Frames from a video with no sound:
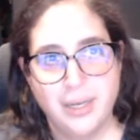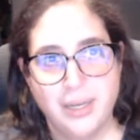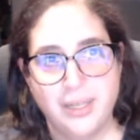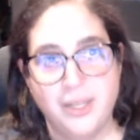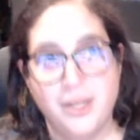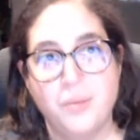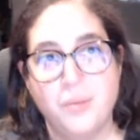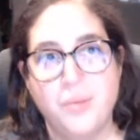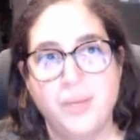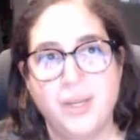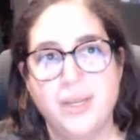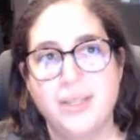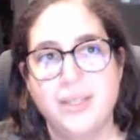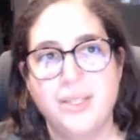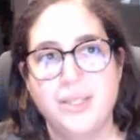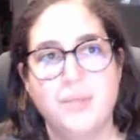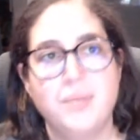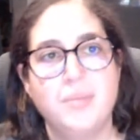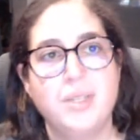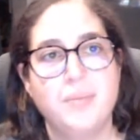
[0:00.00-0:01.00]
being
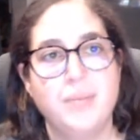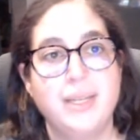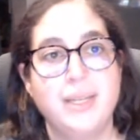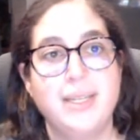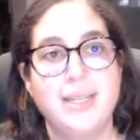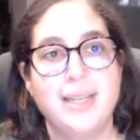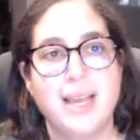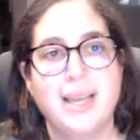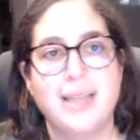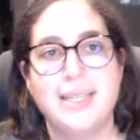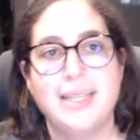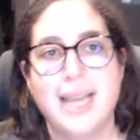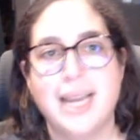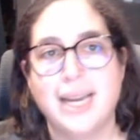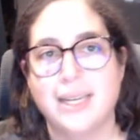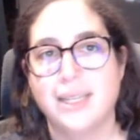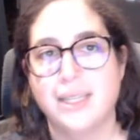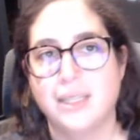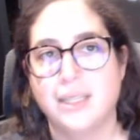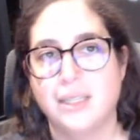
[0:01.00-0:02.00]
assumed to be
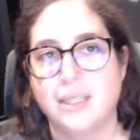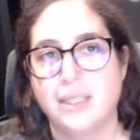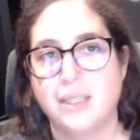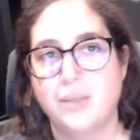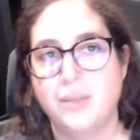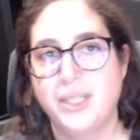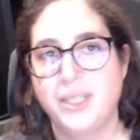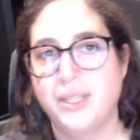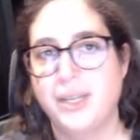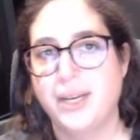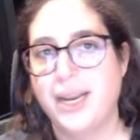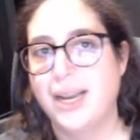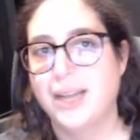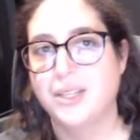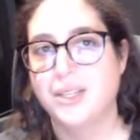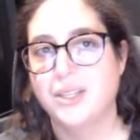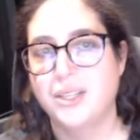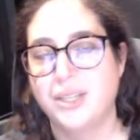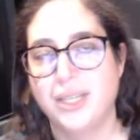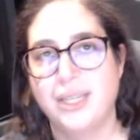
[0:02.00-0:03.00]
non-technical when you're
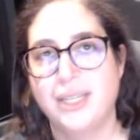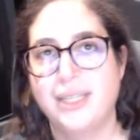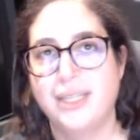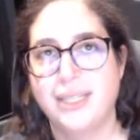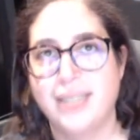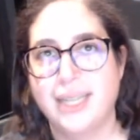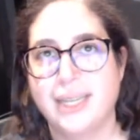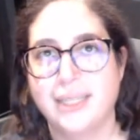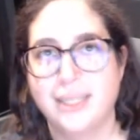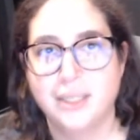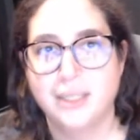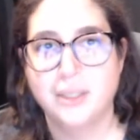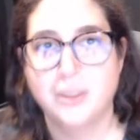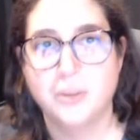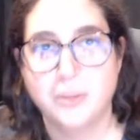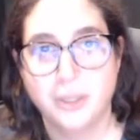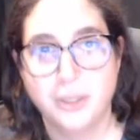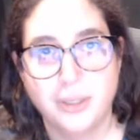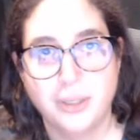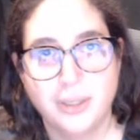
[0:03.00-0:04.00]
actually in a technical
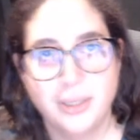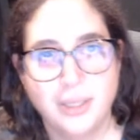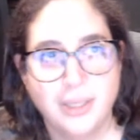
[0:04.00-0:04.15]
role.